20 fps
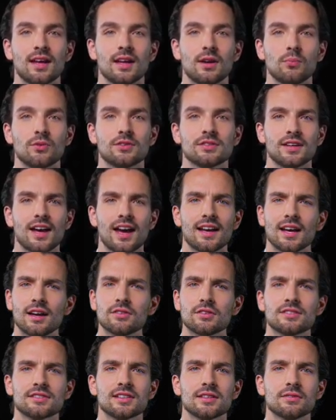with
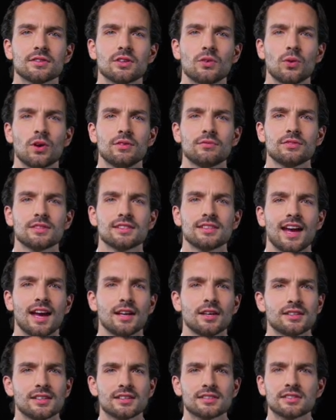971
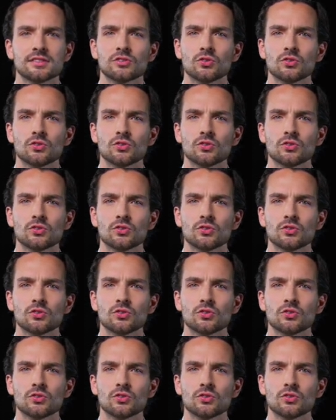fatalities in